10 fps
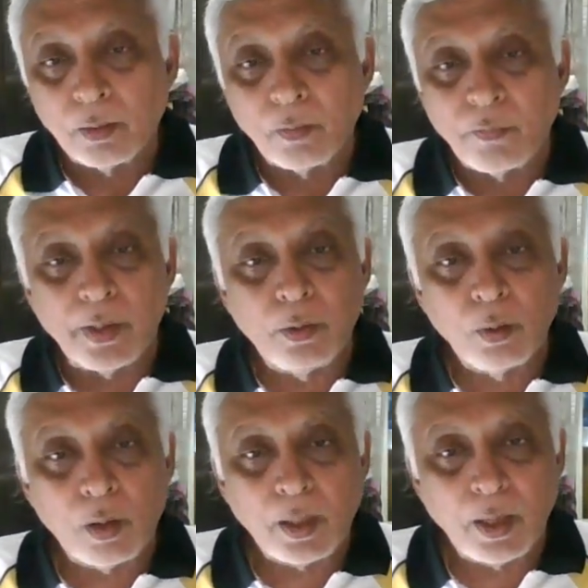We do
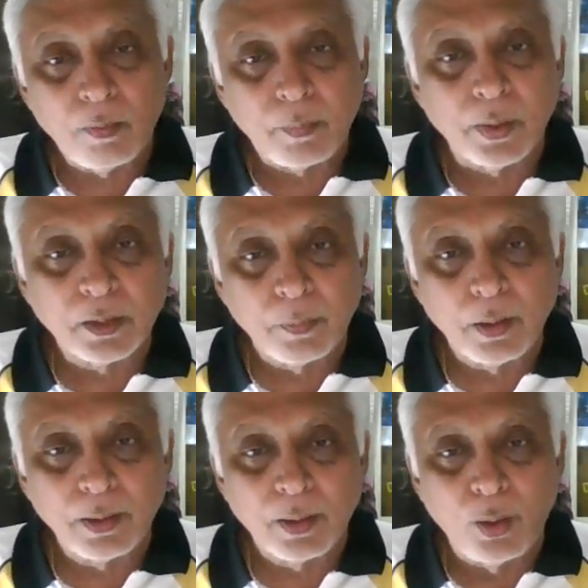not have a principle
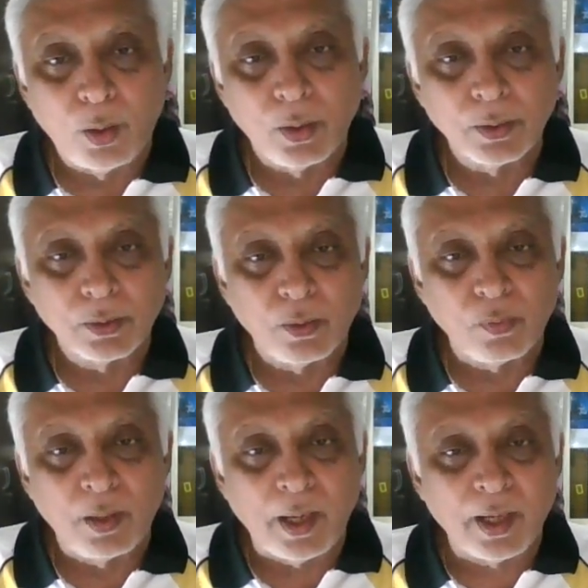in the laws of
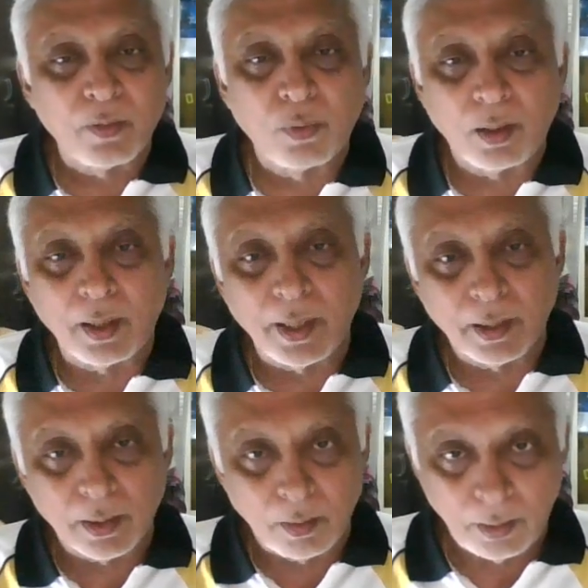like for like
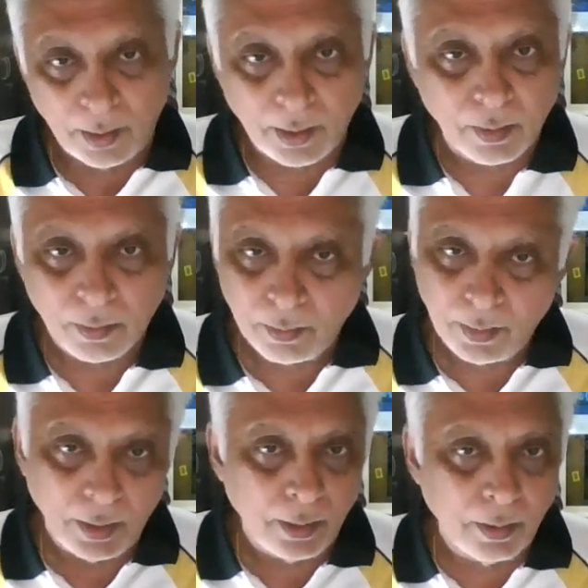and all that.
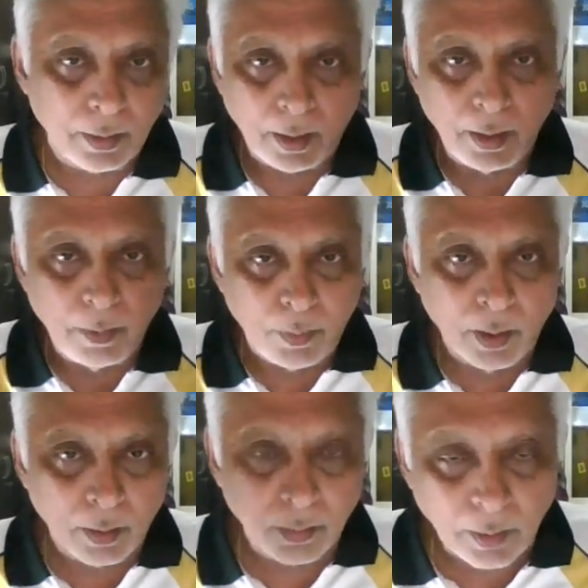Any
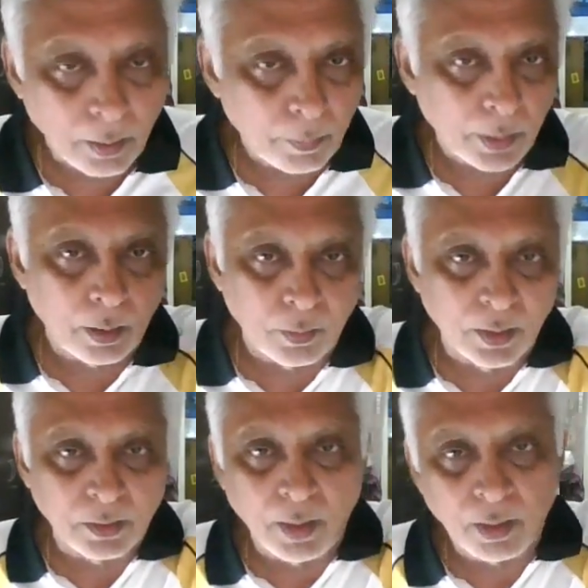player can think, oh,
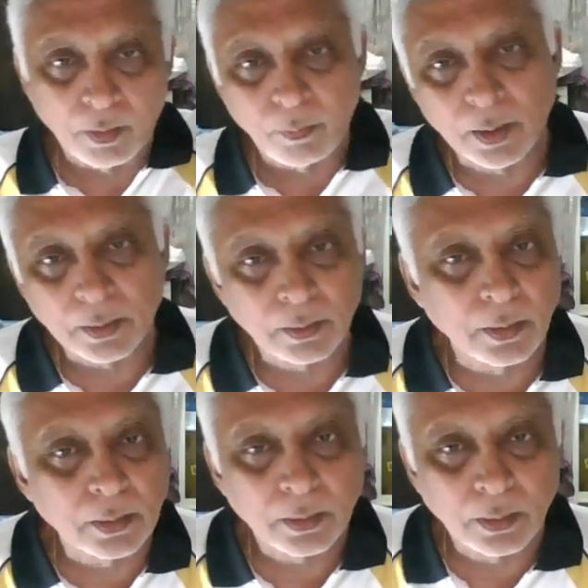this man replaces
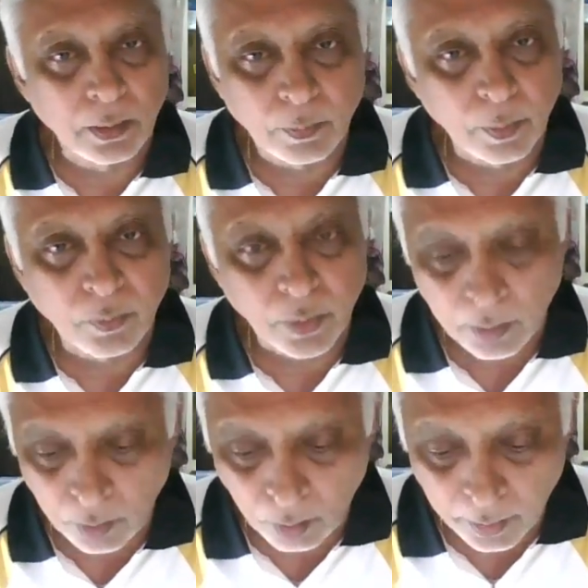this, is
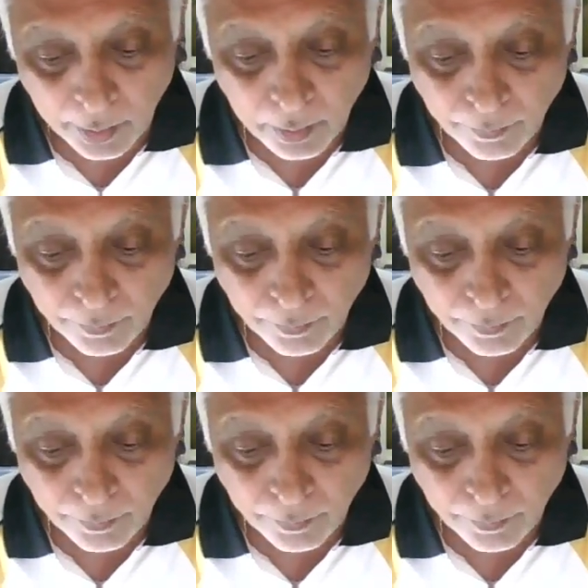perfectly all right.